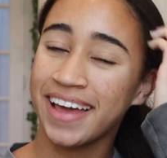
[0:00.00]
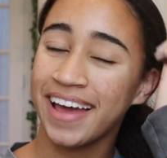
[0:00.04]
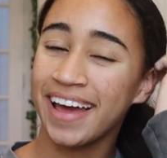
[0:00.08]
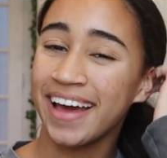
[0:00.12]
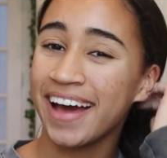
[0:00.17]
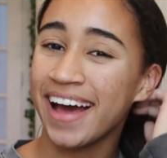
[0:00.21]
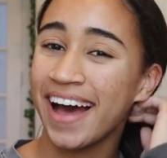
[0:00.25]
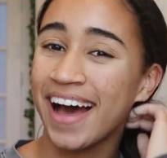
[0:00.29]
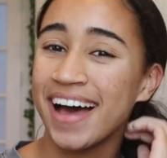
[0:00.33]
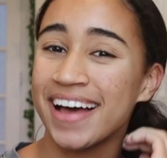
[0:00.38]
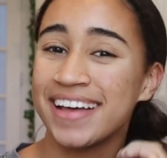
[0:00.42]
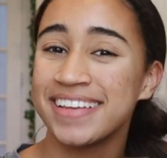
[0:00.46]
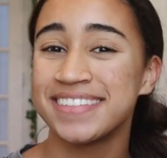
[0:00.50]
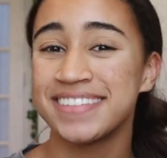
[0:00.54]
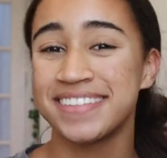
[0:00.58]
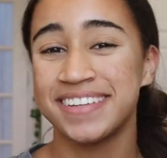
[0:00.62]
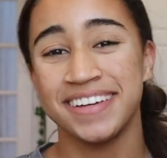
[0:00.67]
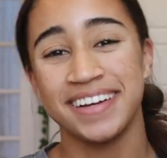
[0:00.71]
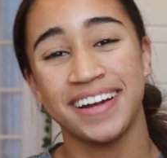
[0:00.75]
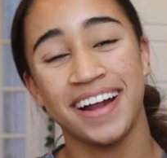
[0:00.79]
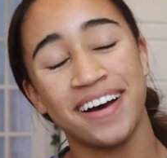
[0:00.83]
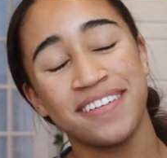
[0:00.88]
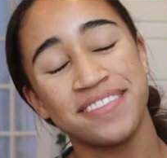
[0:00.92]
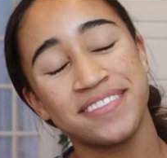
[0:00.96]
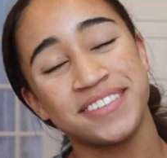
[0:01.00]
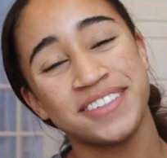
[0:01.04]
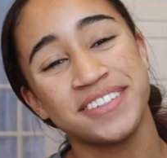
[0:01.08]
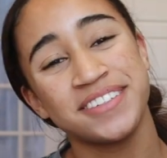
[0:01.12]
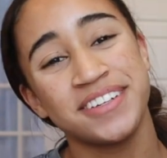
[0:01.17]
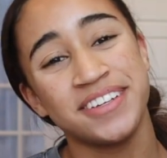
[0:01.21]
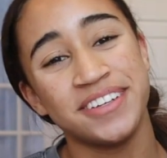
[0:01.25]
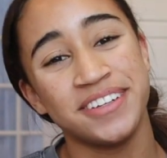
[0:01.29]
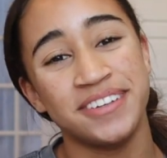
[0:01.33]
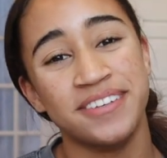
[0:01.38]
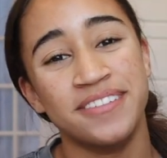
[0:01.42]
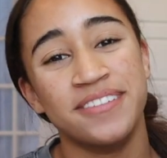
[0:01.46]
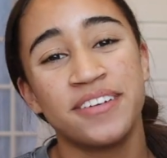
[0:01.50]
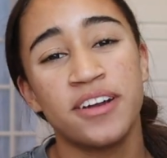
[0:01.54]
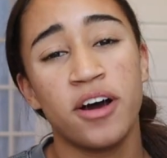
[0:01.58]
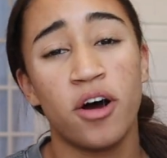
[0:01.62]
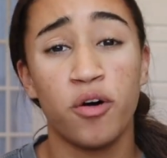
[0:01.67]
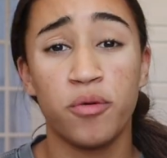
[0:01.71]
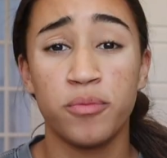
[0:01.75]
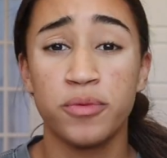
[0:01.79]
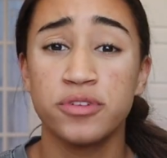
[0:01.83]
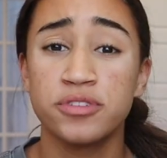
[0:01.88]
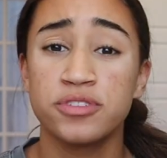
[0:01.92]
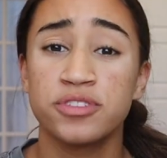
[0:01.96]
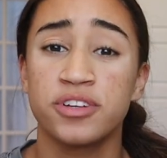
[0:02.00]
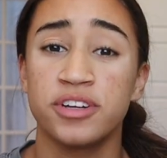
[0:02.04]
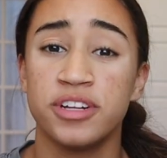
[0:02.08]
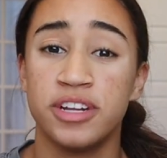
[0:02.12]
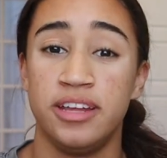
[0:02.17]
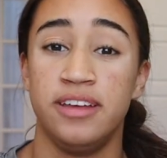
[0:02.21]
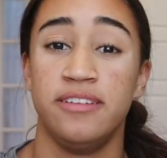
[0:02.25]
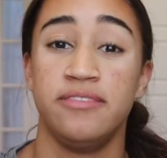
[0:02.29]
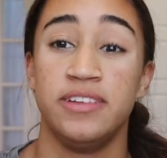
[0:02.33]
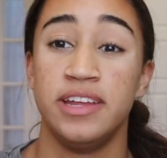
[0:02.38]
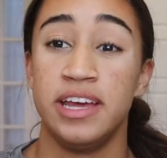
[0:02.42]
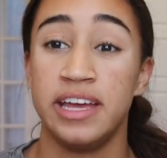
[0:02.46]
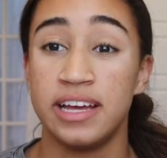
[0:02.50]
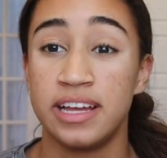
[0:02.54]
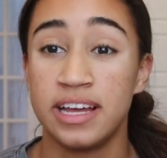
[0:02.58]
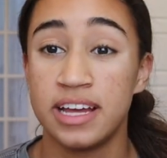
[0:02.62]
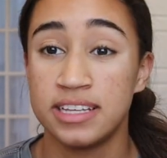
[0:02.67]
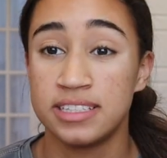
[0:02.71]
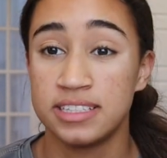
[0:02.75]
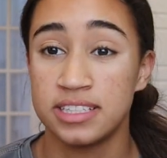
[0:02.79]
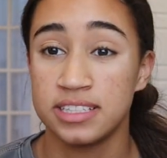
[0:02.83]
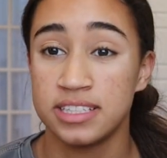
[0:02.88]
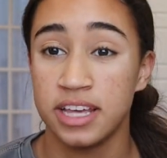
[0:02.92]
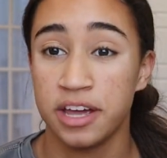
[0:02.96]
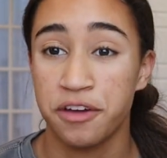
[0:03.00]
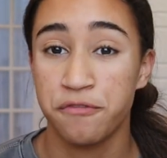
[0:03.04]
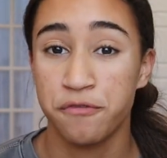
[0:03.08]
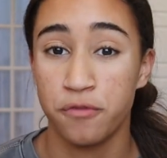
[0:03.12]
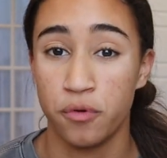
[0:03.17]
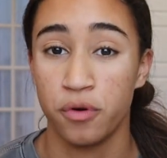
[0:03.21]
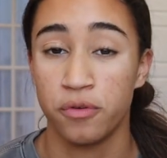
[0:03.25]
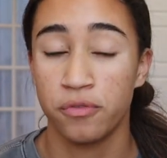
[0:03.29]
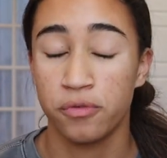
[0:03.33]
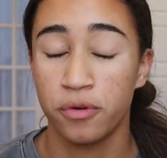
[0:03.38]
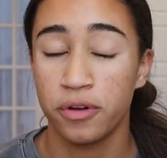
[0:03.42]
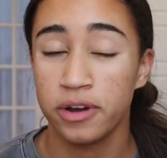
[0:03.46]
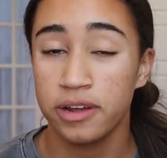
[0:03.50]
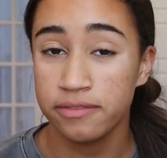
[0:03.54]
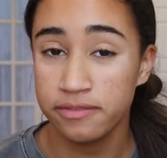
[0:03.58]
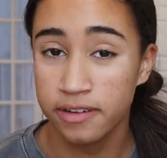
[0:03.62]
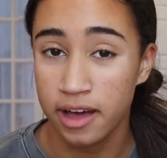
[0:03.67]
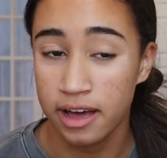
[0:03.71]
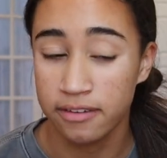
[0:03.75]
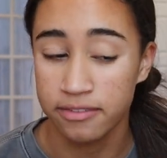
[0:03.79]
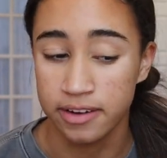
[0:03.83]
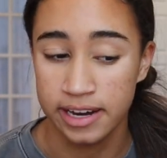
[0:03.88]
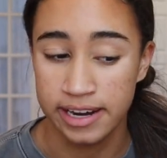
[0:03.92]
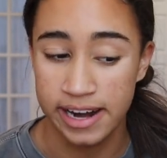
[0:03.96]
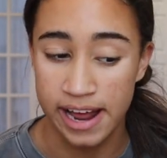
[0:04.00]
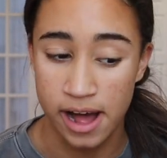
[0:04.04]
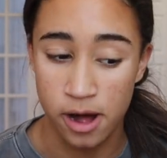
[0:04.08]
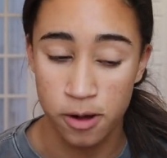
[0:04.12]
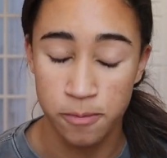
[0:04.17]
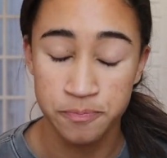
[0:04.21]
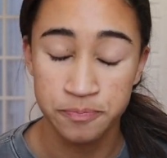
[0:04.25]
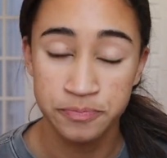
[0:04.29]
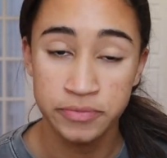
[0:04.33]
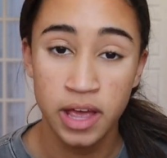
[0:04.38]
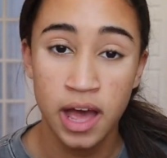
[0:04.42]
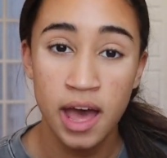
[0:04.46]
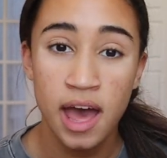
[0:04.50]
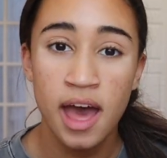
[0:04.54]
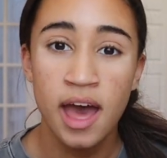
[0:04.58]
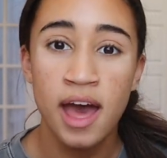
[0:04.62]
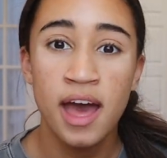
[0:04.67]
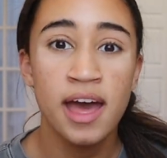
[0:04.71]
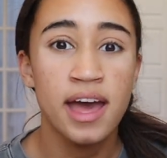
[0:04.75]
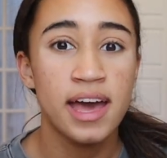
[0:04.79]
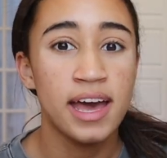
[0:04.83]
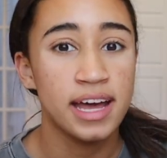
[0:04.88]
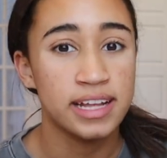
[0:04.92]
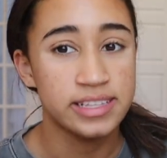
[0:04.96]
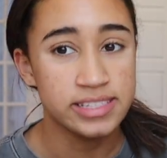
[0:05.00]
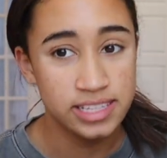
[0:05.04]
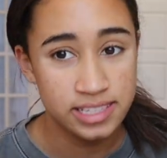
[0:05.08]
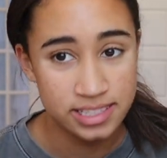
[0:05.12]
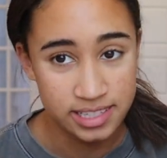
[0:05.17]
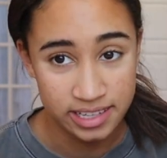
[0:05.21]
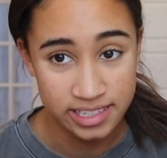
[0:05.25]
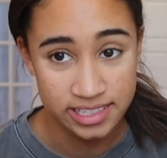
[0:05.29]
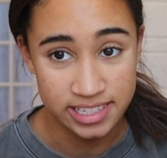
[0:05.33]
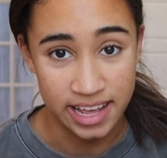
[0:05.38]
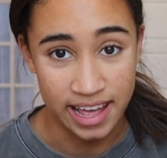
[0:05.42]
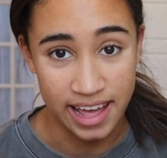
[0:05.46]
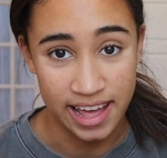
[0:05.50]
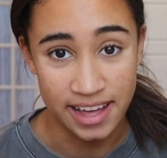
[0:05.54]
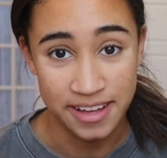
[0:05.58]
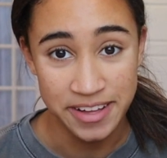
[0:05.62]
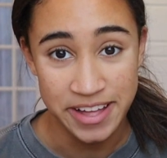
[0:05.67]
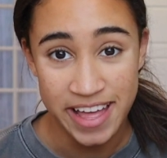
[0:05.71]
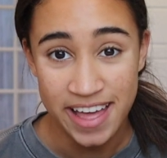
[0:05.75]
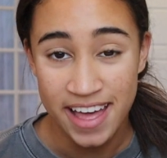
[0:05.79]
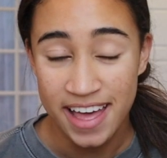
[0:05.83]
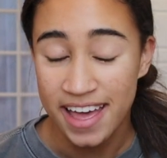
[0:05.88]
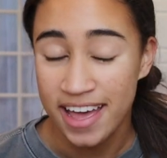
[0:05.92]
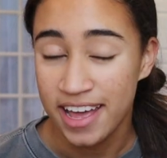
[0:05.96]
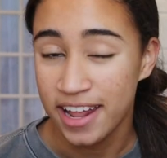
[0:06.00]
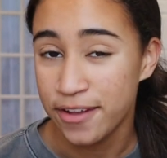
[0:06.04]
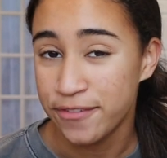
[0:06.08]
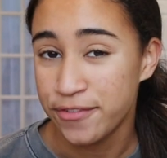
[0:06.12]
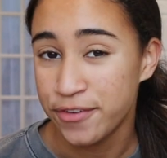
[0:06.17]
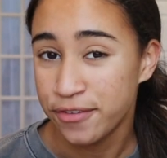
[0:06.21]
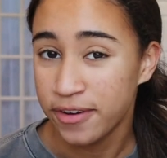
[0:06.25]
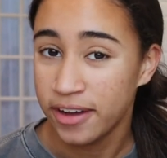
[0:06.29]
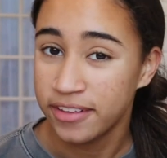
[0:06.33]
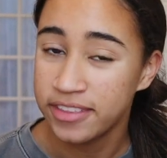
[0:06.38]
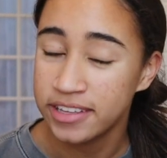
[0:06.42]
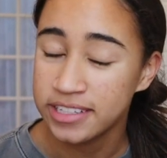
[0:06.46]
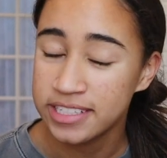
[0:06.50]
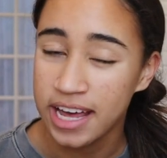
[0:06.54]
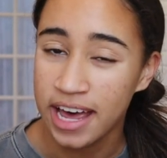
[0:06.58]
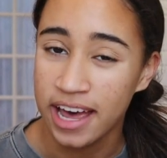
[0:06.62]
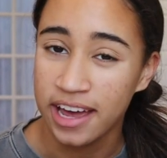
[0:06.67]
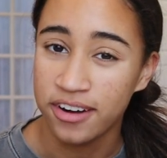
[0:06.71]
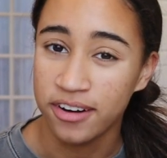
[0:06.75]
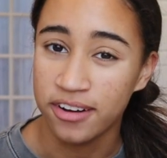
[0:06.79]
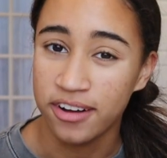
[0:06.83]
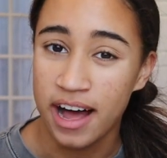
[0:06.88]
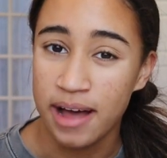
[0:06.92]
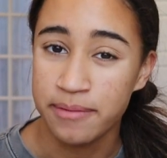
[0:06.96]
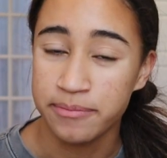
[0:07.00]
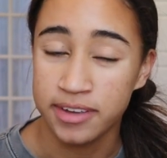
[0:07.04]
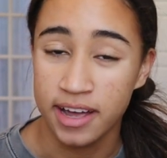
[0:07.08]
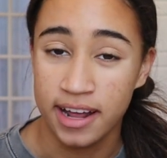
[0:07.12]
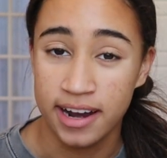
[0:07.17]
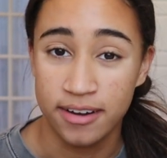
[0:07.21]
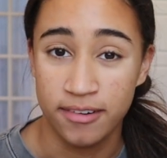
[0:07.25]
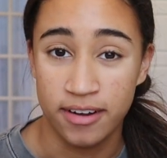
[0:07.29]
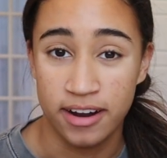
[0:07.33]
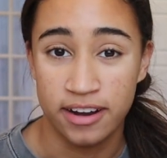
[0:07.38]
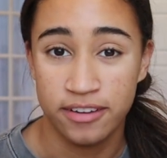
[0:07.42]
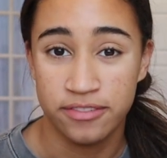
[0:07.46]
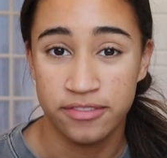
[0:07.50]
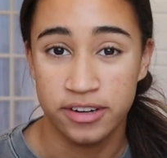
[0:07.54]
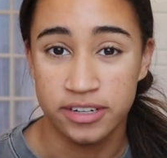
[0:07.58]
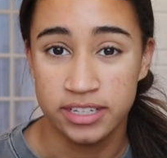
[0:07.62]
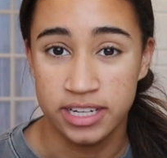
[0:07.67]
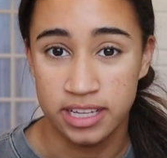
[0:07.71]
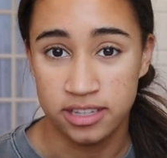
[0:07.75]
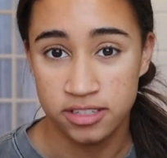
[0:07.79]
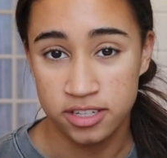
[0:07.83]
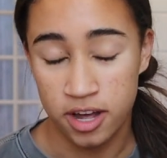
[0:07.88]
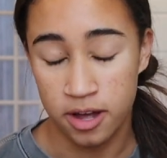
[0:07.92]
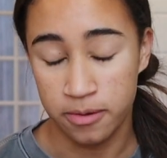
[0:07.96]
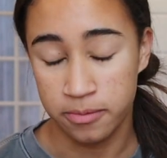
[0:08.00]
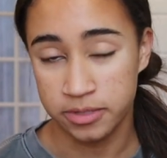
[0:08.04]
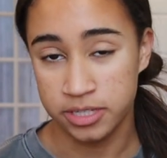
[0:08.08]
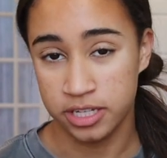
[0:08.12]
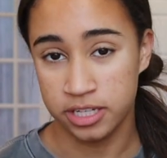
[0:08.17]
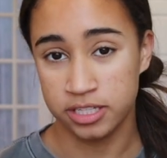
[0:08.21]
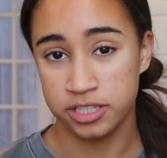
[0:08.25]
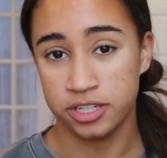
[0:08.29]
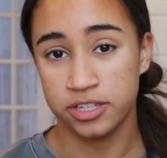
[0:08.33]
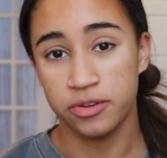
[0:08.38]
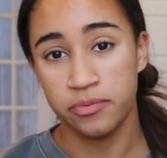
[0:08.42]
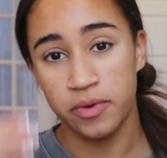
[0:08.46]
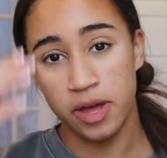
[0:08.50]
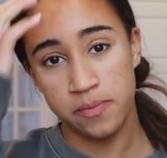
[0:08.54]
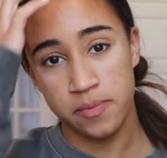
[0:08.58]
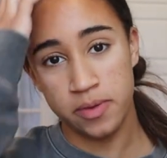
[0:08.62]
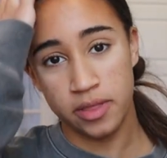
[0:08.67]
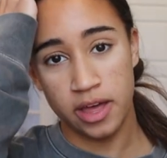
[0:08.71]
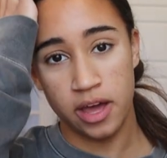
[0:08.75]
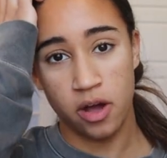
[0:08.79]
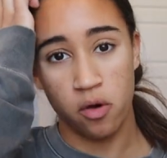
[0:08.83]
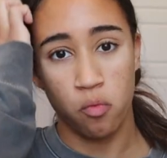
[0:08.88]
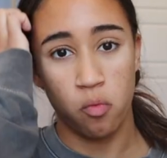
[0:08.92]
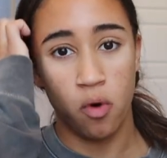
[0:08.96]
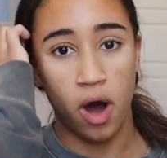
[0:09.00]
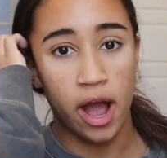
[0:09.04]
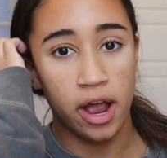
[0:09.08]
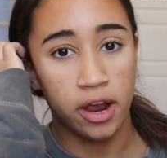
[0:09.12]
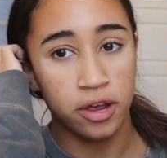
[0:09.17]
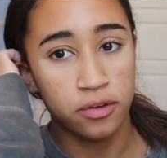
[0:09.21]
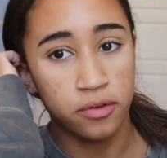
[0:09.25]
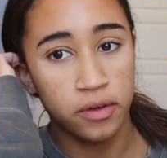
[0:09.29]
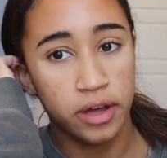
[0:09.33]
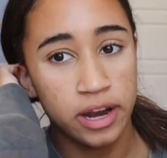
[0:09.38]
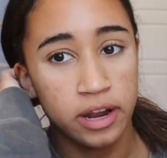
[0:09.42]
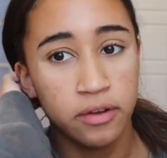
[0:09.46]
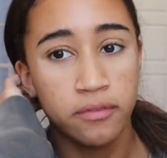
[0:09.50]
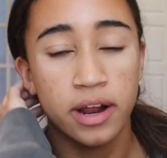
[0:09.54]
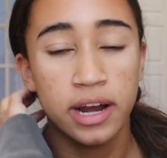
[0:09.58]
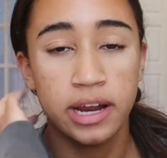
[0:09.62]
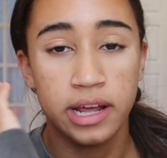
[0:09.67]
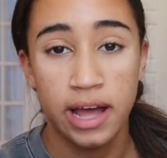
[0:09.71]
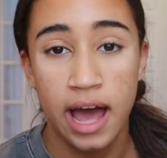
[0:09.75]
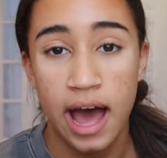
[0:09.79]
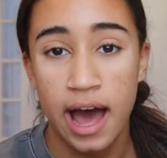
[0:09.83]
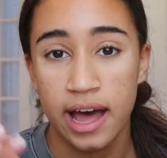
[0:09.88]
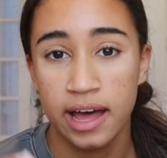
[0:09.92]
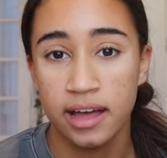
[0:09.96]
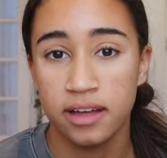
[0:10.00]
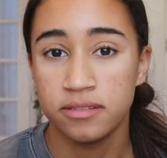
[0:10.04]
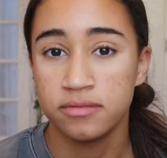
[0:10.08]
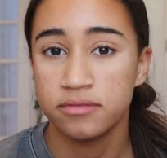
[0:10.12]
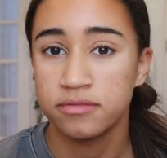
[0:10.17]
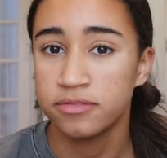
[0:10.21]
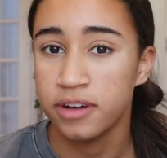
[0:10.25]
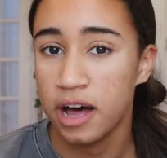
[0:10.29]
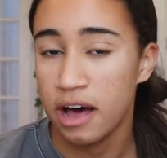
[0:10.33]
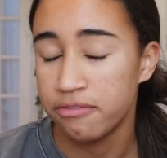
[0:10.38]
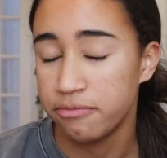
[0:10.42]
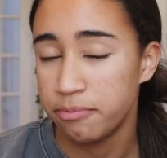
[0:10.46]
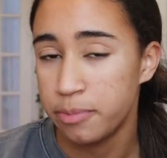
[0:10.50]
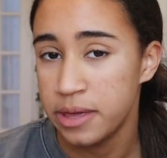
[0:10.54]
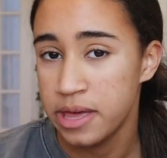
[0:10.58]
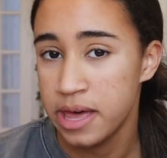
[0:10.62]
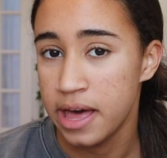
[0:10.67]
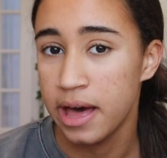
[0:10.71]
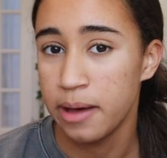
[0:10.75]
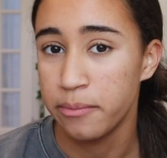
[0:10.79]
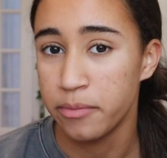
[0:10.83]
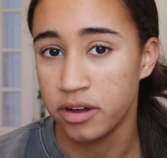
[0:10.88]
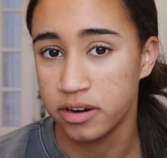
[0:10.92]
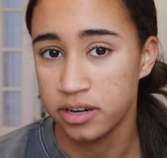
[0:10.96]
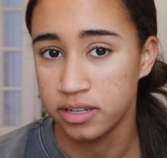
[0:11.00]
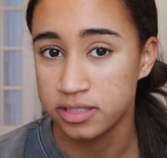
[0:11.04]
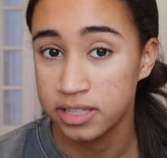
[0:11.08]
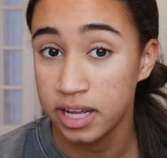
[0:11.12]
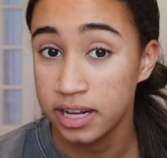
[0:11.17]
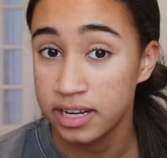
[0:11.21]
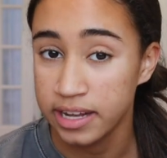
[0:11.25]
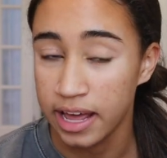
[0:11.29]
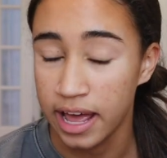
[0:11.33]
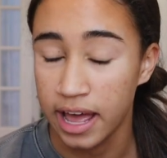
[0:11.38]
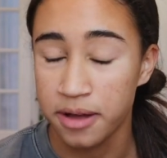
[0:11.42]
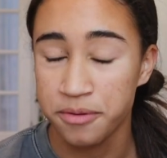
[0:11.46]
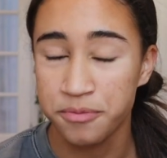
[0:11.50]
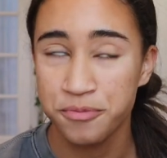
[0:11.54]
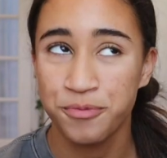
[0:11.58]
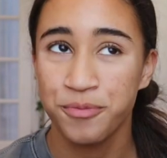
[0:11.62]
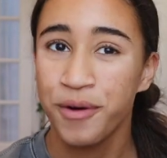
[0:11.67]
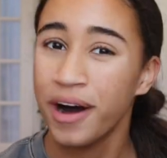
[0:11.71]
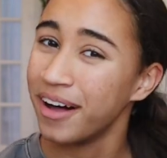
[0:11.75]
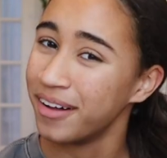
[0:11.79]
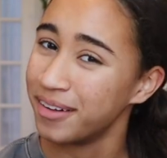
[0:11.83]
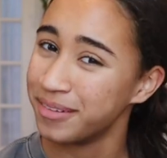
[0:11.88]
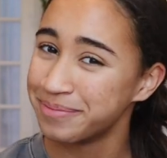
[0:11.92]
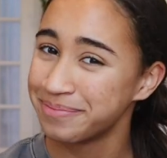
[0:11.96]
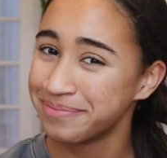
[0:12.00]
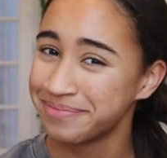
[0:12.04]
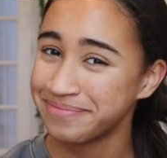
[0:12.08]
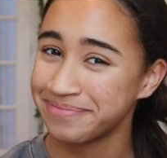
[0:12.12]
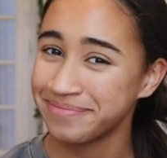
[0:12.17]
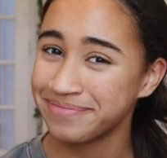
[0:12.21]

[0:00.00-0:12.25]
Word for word: Hey guys, good afternoon, almost good evening because it's like 4.45 right now. It's a Sunday, and if you read the title, I'm getting ready for a dance competition, you might be like, why are you getting ready at 5 p.m. on a Sunday? Well,